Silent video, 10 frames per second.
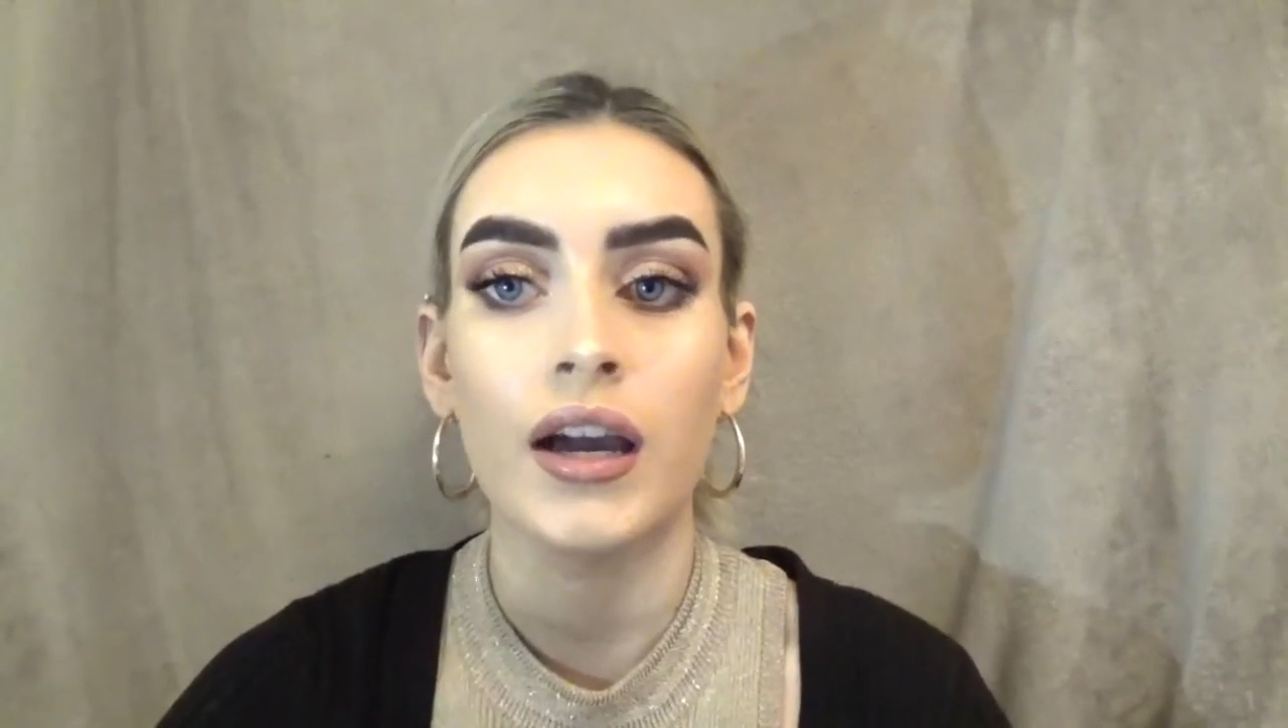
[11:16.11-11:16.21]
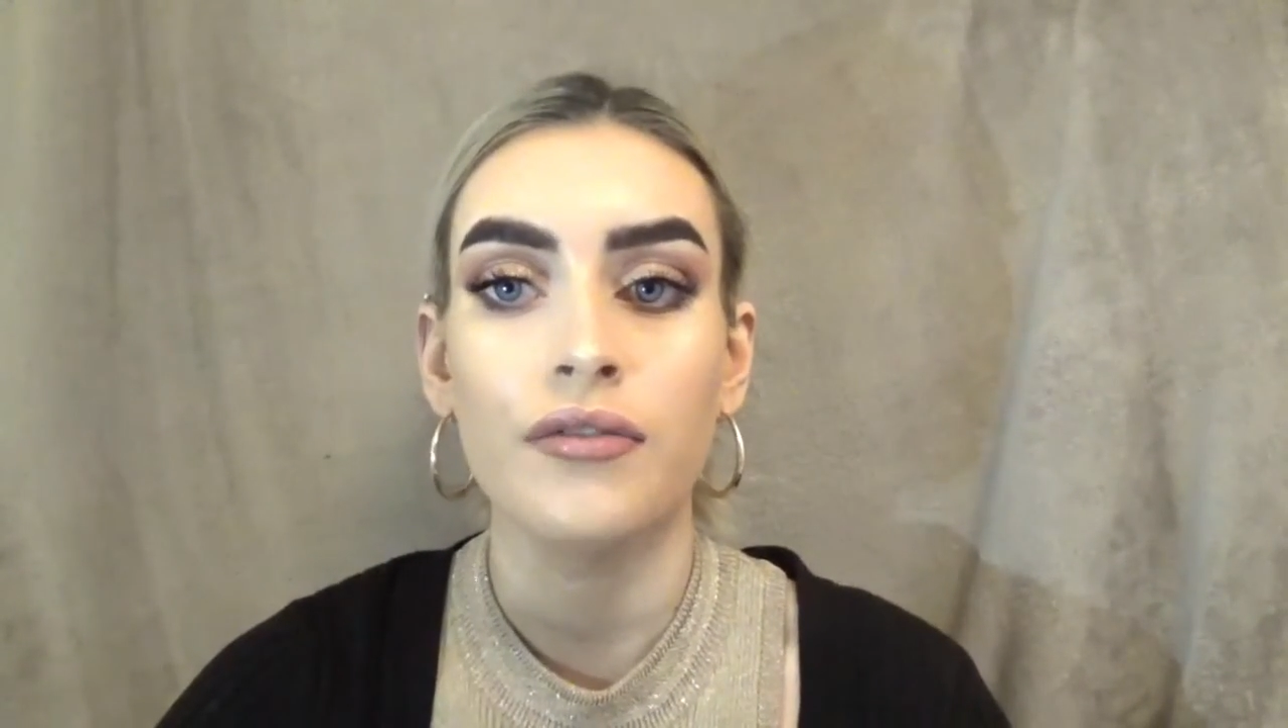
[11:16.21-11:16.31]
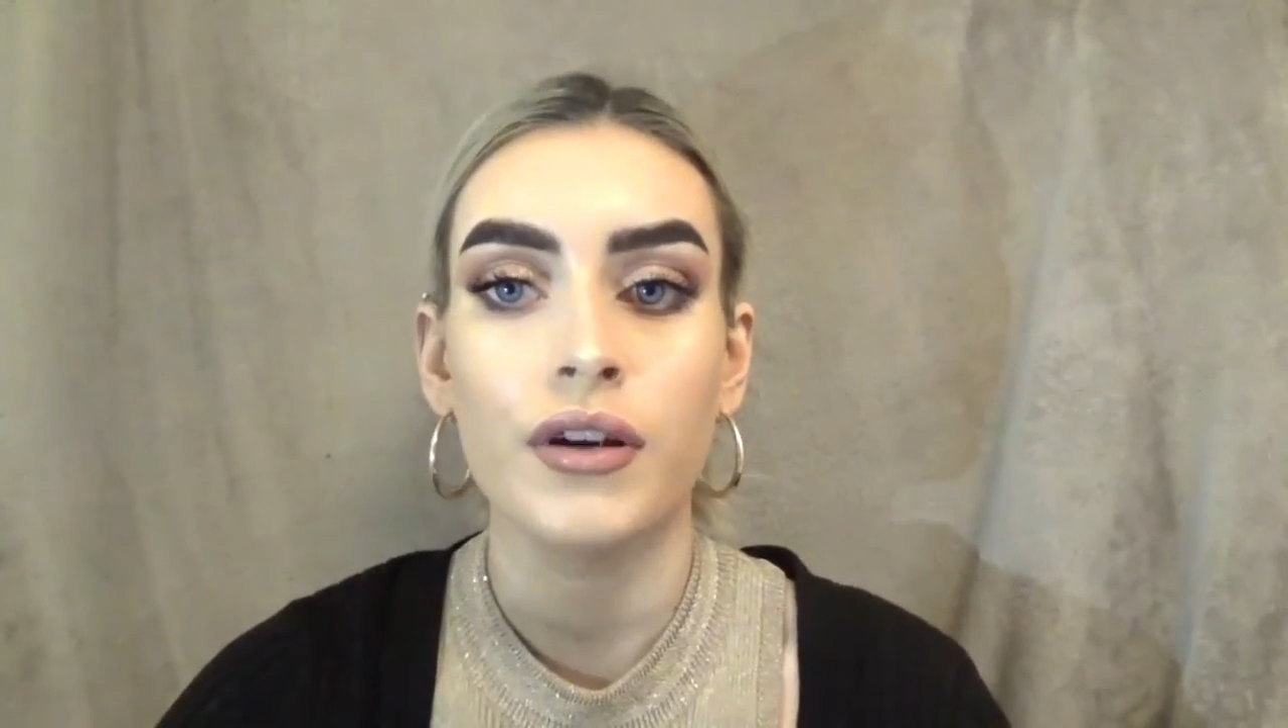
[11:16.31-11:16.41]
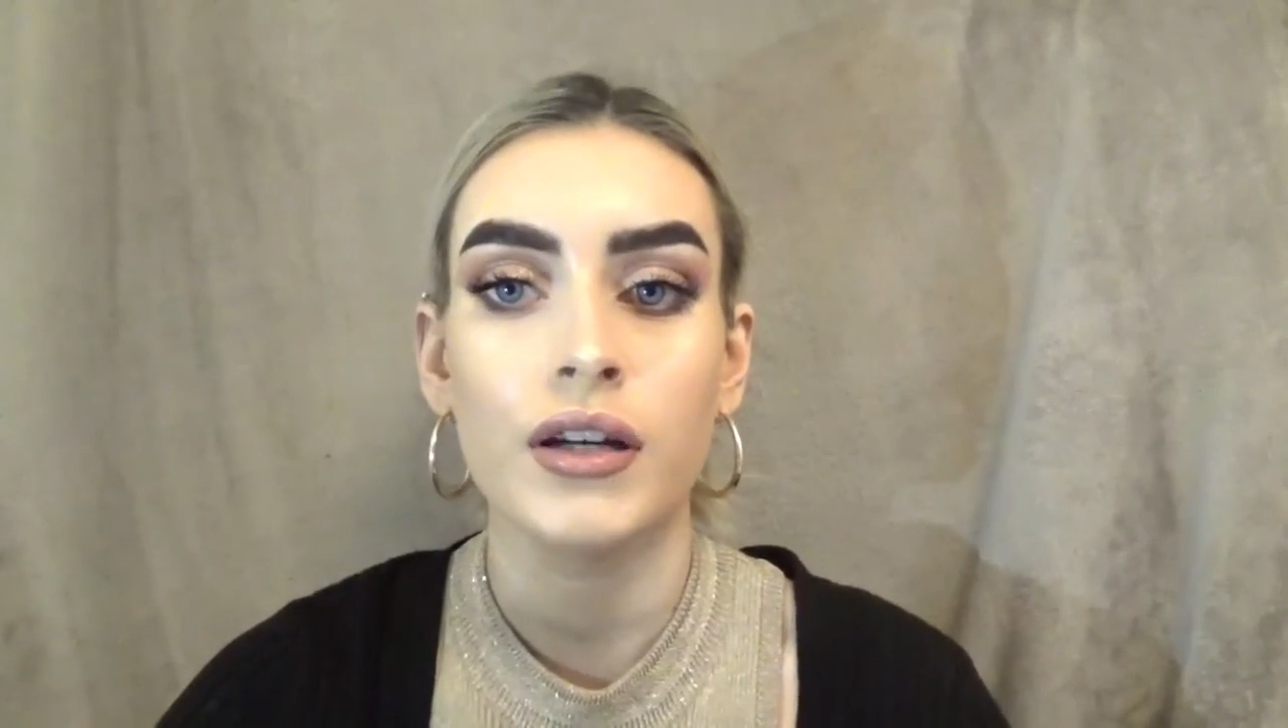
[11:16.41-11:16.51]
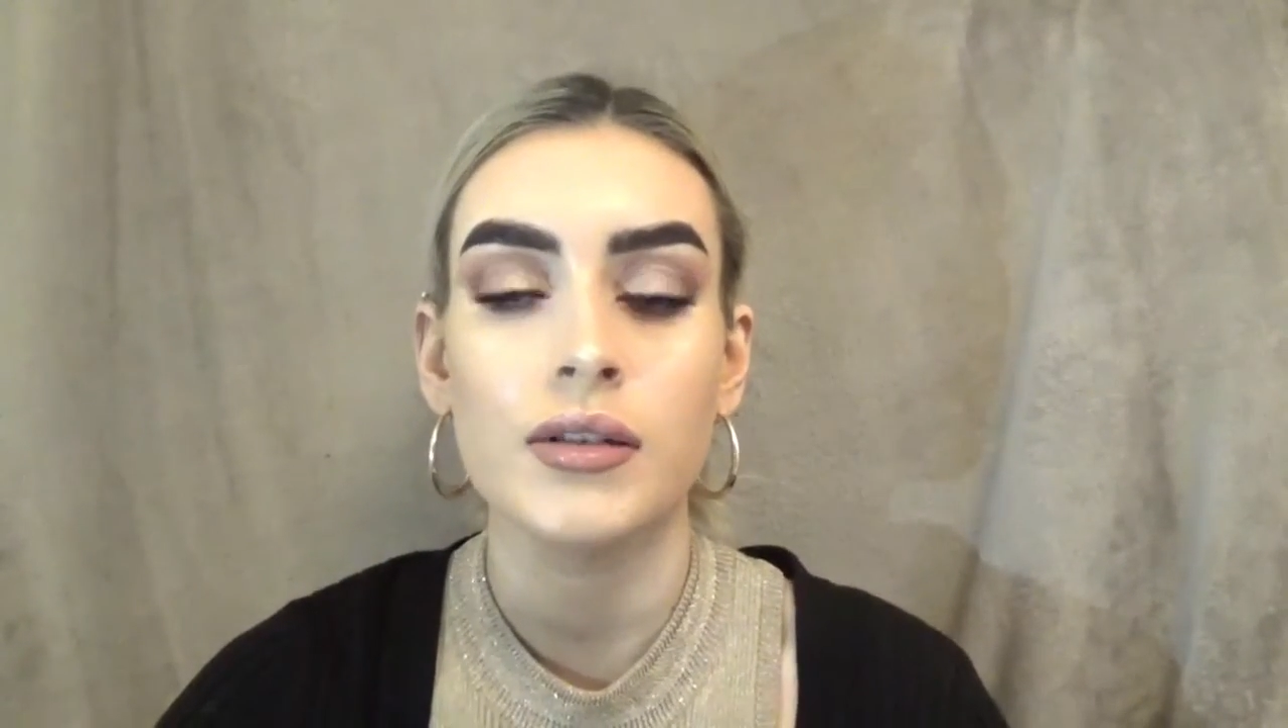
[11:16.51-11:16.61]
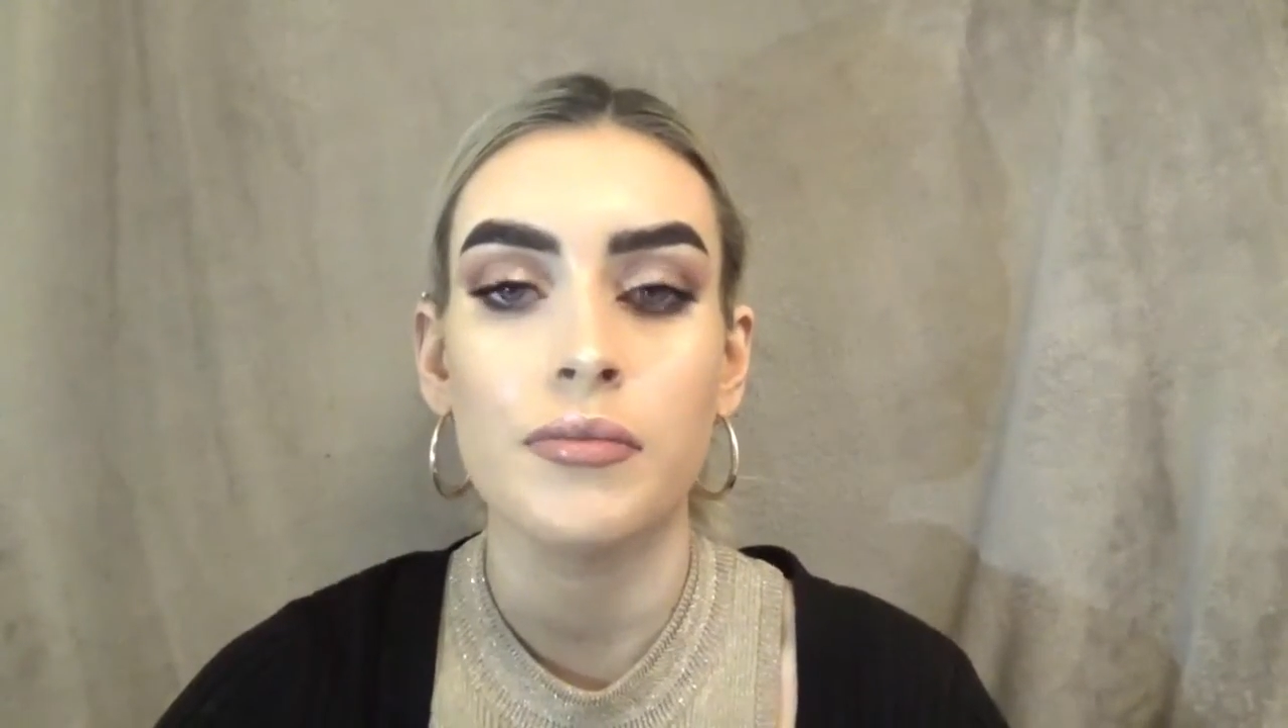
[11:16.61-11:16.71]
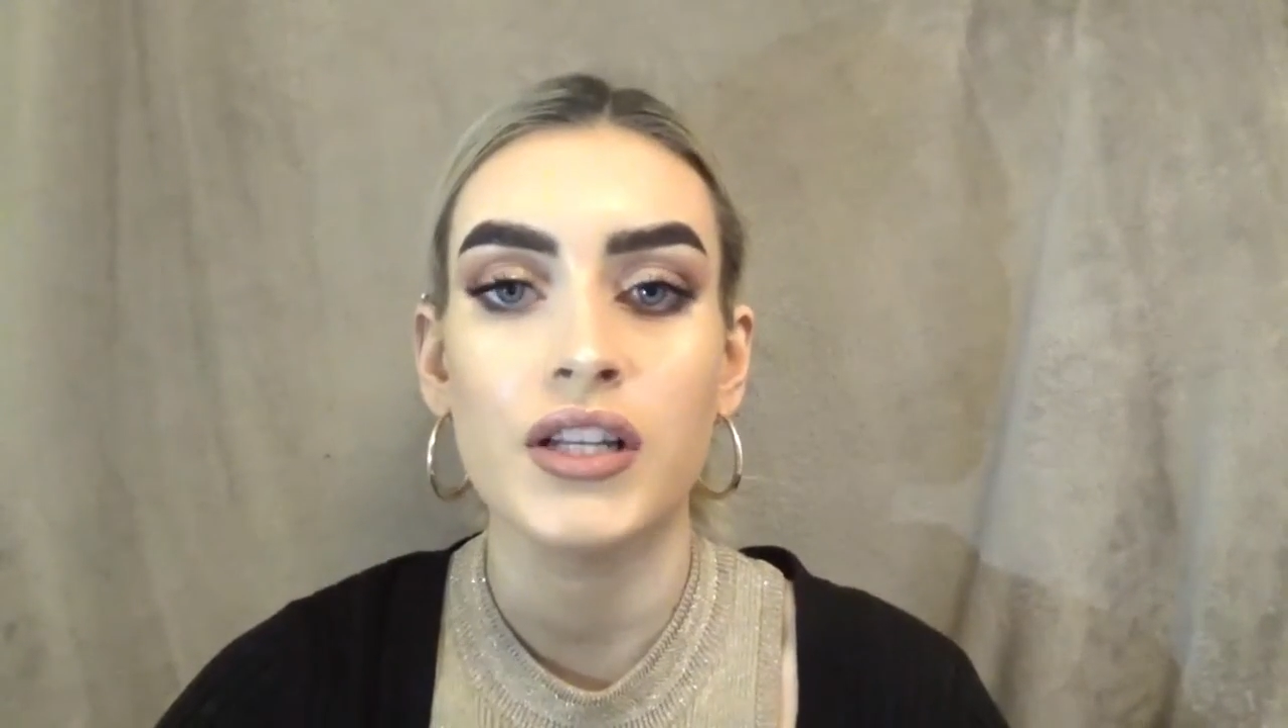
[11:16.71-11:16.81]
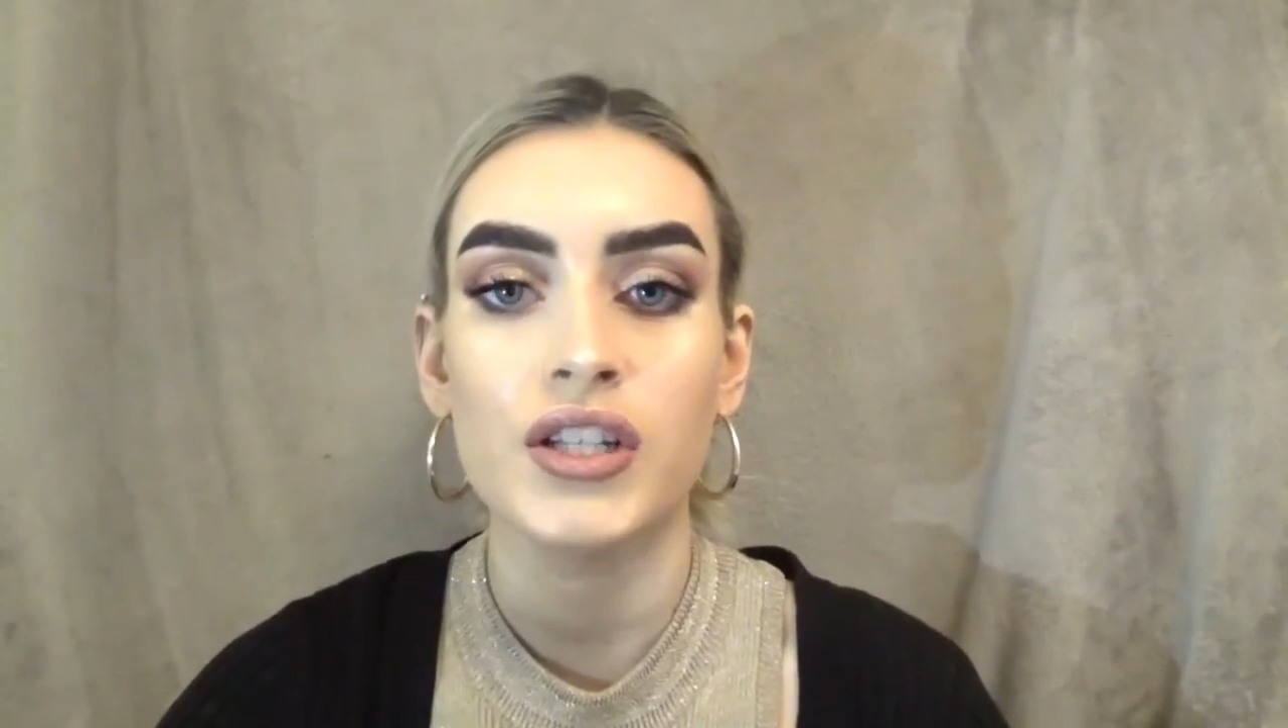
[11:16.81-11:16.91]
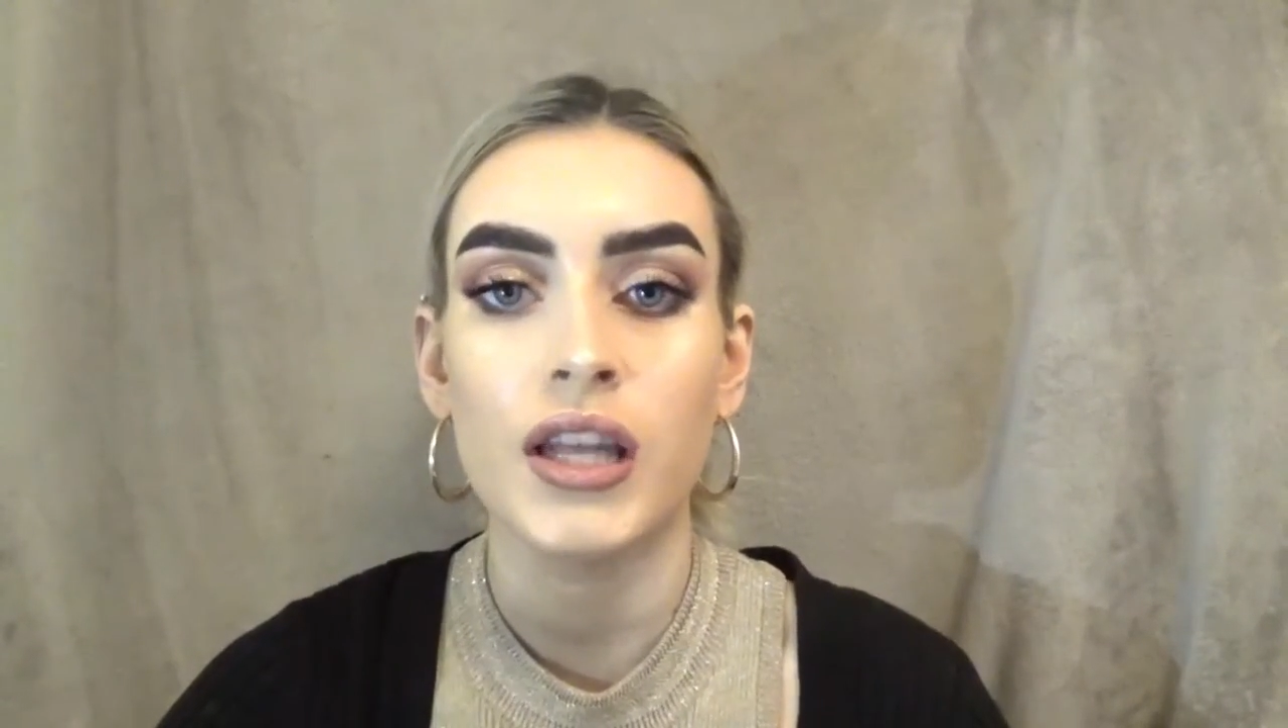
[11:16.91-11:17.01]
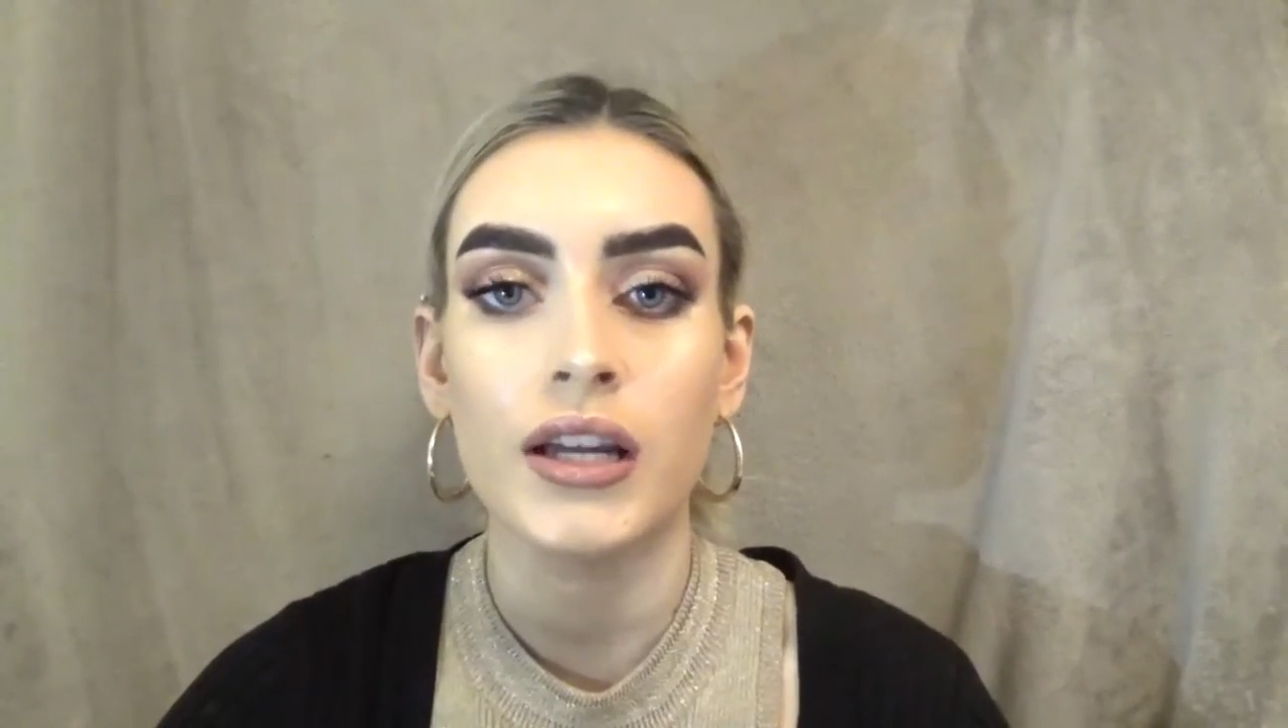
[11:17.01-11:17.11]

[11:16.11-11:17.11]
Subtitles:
I forgot to mention